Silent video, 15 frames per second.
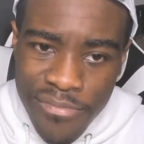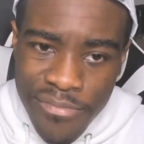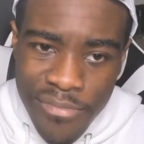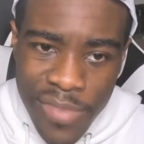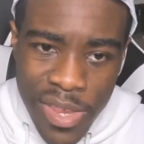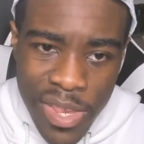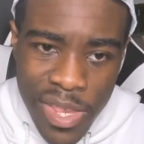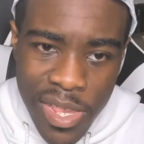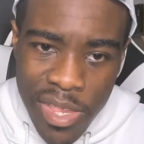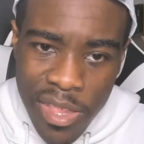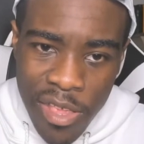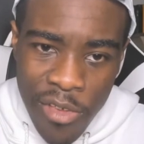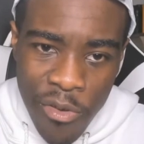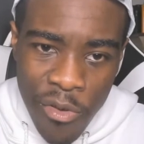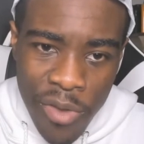just
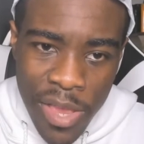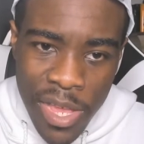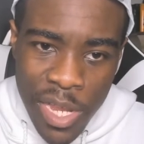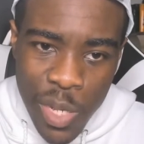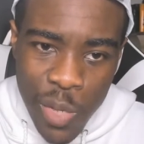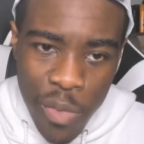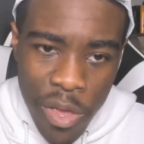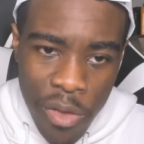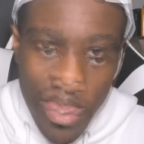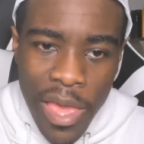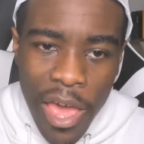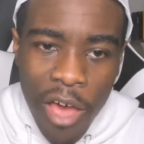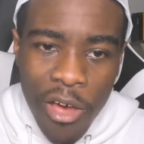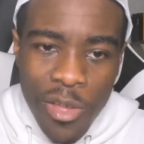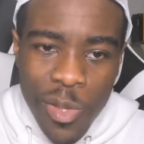grow that as well.
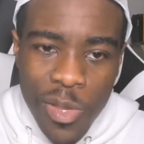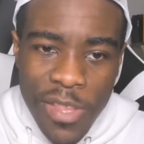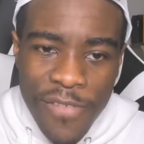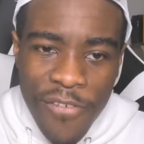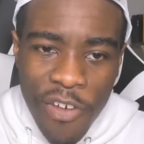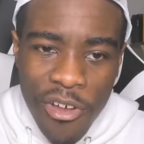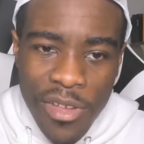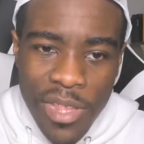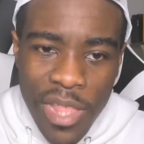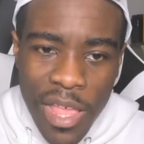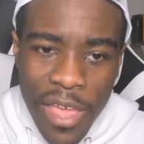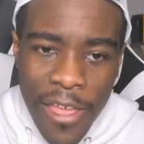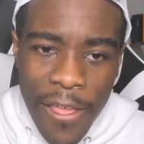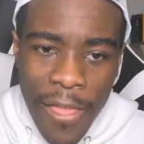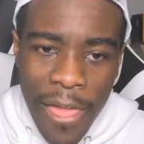Also, as far as
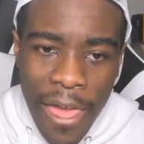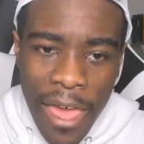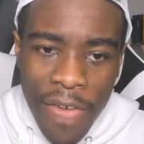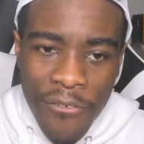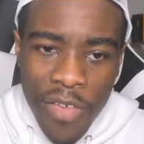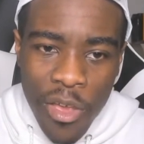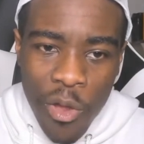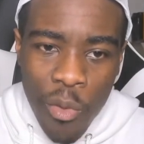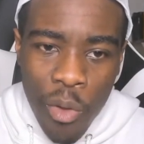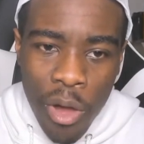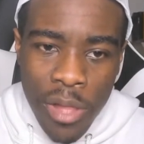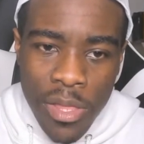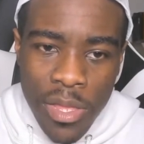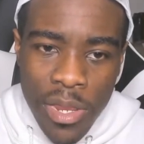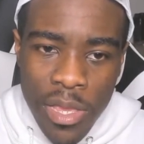like having
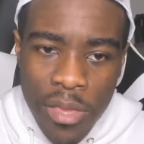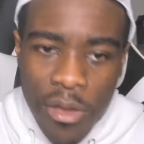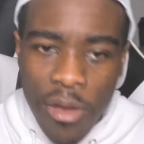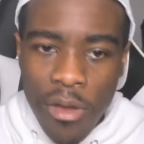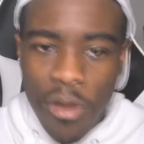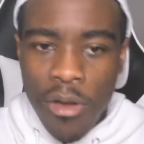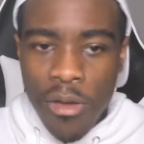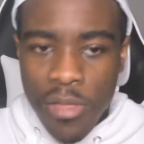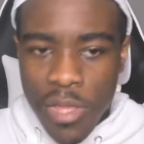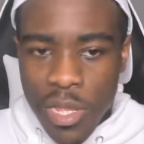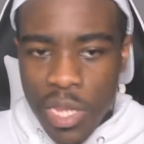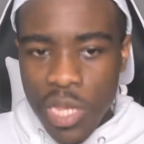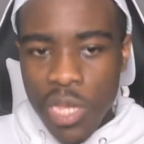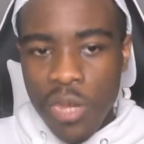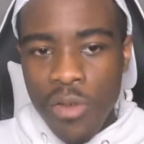quality on
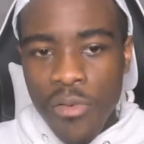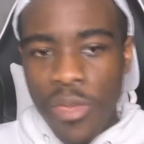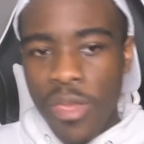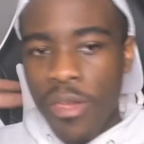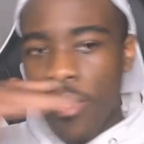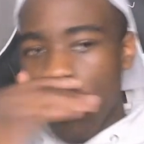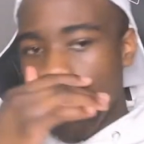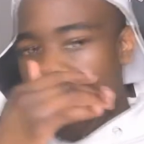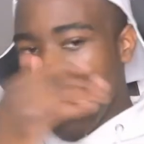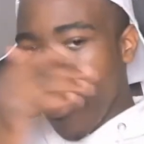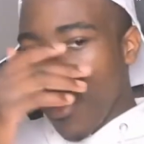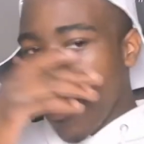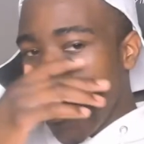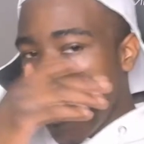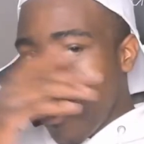this channel right here.
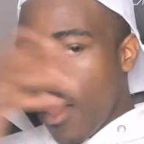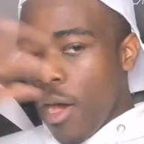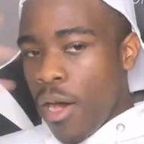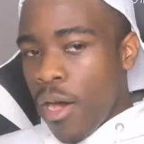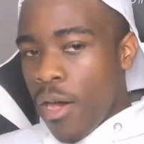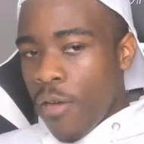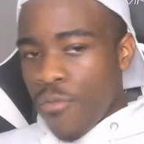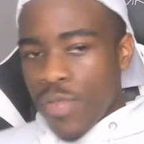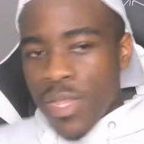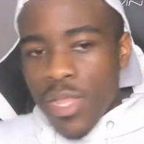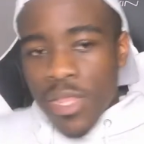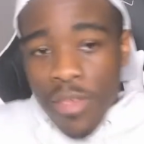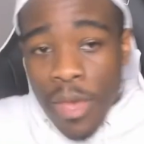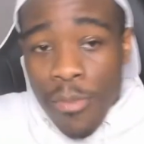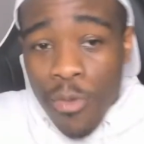Uh,
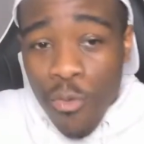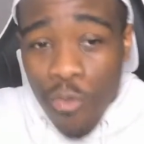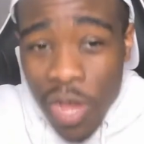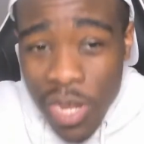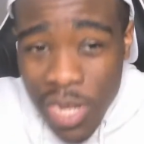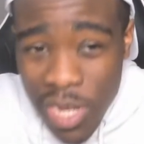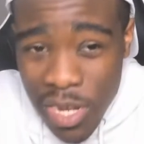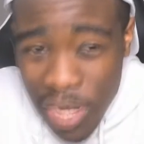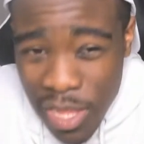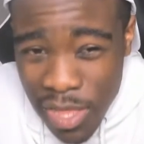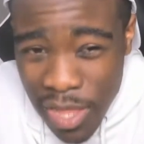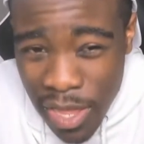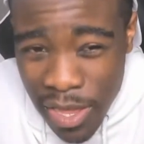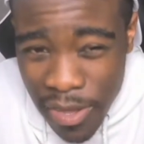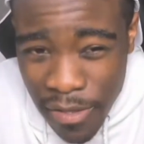recently, I've been watching a
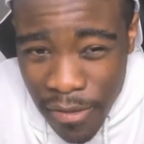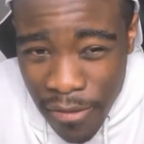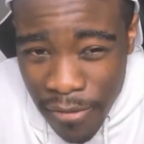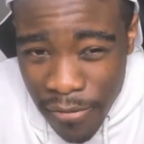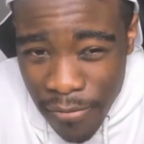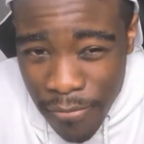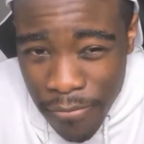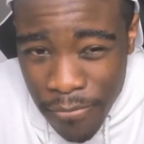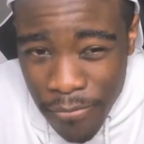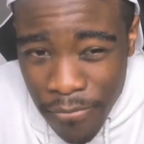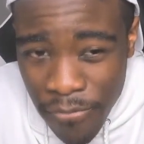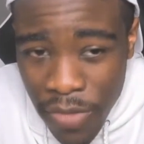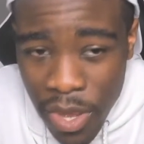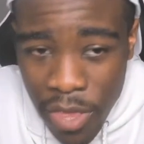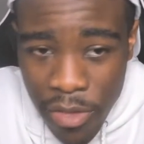lot of
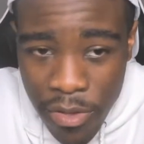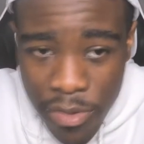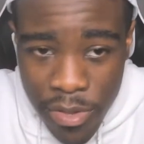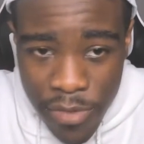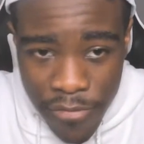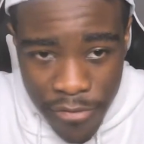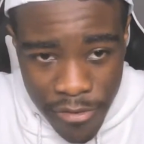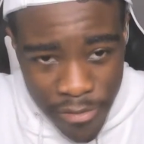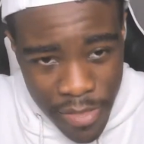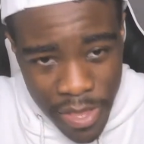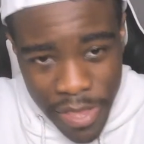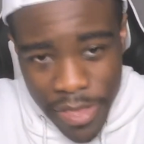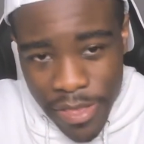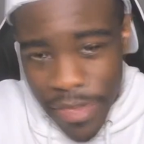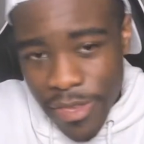videos from
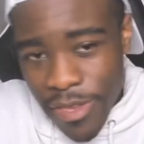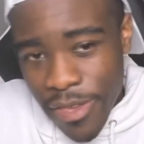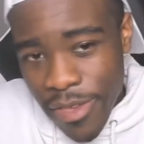like,